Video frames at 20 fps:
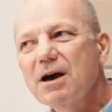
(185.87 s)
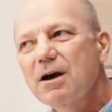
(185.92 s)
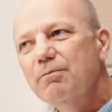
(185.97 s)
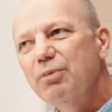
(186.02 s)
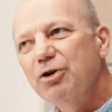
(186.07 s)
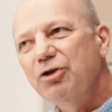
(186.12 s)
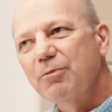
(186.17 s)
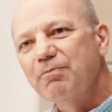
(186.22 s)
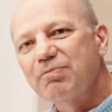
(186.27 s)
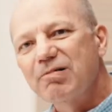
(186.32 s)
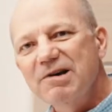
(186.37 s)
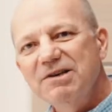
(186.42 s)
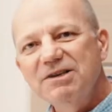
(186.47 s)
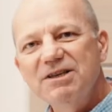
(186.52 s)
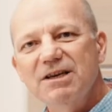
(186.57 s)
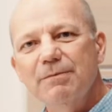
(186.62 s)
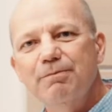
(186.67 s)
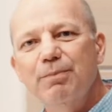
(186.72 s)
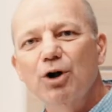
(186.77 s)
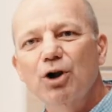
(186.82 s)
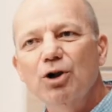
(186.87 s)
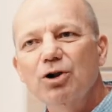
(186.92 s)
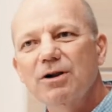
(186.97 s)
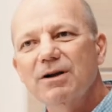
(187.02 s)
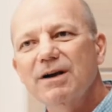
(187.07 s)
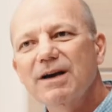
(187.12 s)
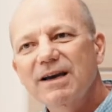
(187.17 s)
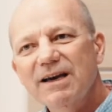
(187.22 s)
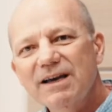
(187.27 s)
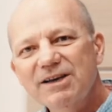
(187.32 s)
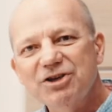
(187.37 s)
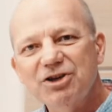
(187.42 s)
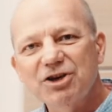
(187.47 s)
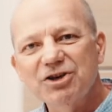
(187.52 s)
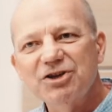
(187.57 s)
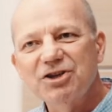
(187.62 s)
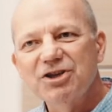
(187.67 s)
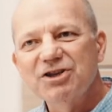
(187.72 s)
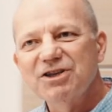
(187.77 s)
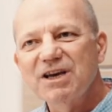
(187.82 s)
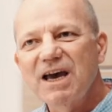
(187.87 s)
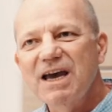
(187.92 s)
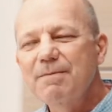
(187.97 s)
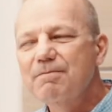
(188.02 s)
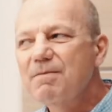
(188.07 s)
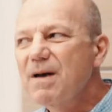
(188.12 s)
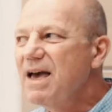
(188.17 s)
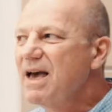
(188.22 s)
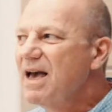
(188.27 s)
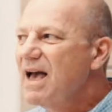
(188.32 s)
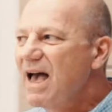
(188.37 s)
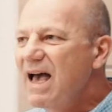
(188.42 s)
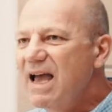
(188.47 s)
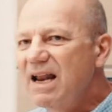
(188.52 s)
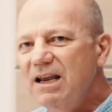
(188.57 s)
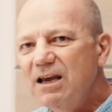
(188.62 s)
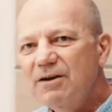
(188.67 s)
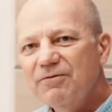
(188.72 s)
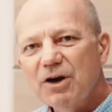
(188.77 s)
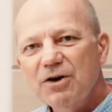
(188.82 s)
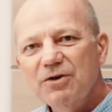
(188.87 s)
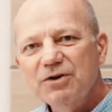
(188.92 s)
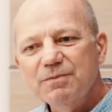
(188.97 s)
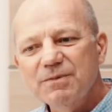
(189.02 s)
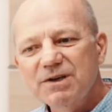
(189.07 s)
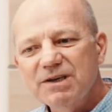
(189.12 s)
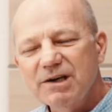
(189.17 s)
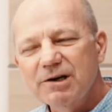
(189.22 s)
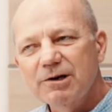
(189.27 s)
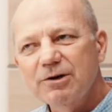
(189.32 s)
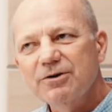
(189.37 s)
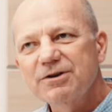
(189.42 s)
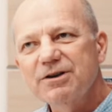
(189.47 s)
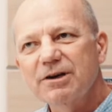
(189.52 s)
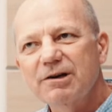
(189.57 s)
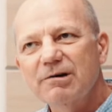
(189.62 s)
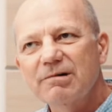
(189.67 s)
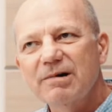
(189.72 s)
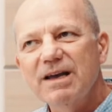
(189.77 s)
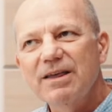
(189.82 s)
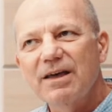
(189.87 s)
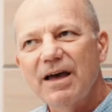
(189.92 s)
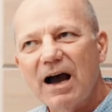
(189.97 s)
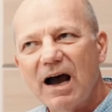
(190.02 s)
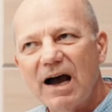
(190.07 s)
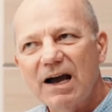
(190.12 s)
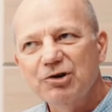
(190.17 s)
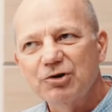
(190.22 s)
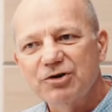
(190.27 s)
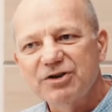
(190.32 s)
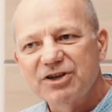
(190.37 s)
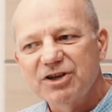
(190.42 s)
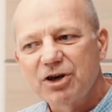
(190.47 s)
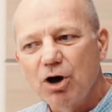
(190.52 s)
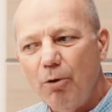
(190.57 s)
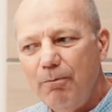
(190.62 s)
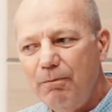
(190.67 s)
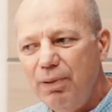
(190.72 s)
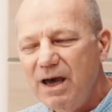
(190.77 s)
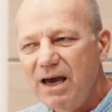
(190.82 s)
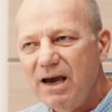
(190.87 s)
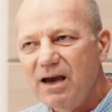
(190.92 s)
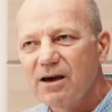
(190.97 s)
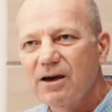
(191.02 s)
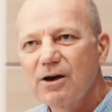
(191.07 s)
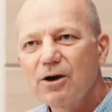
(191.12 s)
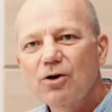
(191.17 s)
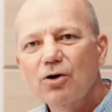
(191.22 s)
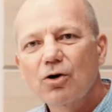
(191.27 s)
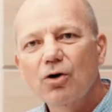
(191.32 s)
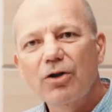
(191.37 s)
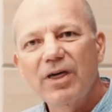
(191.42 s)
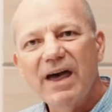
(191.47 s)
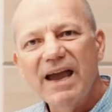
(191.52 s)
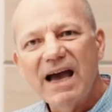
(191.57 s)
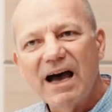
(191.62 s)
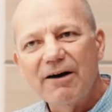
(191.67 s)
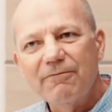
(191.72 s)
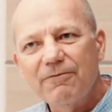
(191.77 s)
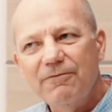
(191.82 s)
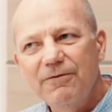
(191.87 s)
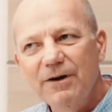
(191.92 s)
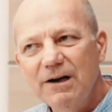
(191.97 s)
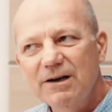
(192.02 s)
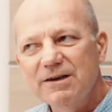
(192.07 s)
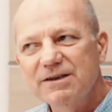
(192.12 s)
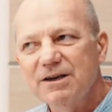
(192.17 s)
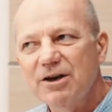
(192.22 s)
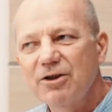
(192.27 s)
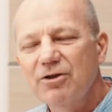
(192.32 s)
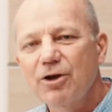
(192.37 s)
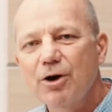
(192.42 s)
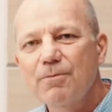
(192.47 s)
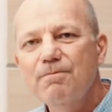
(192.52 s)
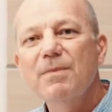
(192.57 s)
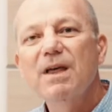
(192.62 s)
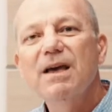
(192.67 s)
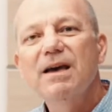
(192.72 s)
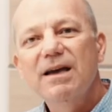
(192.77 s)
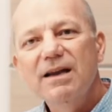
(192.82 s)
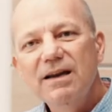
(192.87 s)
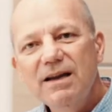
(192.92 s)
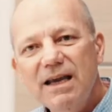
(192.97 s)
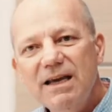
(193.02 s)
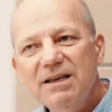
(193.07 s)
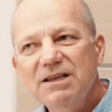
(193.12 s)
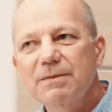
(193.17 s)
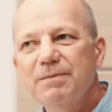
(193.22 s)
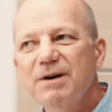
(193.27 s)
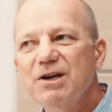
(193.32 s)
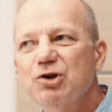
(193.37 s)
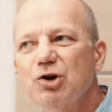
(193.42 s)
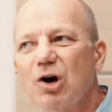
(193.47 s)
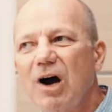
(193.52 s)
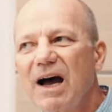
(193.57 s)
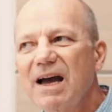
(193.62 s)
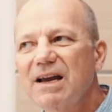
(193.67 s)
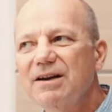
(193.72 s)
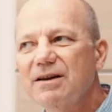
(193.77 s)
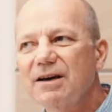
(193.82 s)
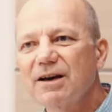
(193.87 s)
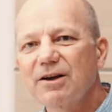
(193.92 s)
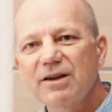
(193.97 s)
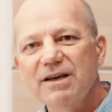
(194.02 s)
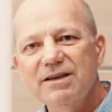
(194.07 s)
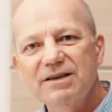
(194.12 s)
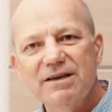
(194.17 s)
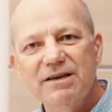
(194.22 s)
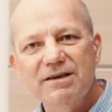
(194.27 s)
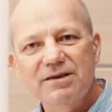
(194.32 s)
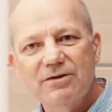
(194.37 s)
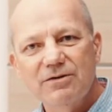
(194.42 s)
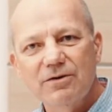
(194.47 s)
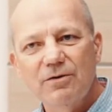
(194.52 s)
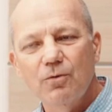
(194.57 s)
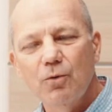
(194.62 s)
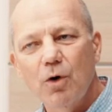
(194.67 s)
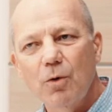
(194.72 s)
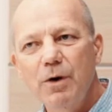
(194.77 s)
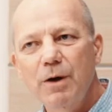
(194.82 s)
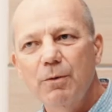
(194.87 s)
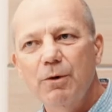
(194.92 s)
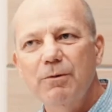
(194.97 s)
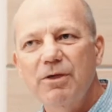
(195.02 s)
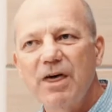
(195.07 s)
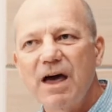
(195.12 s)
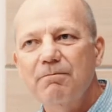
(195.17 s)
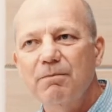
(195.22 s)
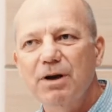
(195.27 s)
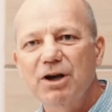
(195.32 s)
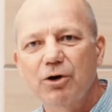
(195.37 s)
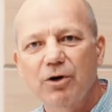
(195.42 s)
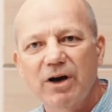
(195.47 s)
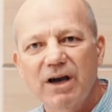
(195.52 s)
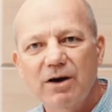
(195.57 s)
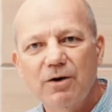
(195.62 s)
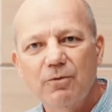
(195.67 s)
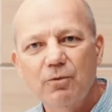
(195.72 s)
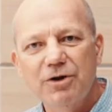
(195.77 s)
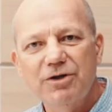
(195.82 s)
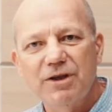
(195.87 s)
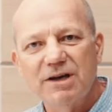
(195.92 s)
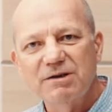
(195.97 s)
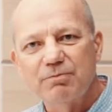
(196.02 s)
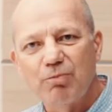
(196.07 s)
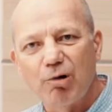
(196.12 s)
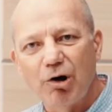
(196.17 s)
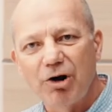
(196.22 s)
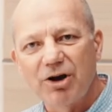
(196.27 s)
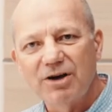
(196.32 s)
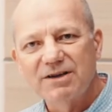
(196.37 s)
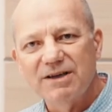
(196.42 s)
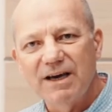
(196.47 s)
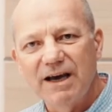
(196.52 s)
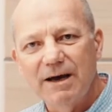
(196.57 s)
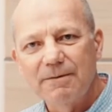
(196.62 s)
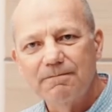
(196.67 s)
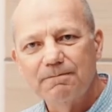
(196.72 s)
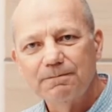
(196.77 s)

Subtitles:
But the principle is just the same. Any of those materials that are either hygroscopic or they have fillers in them need to be dried. And this is what we would then be doing with this product here.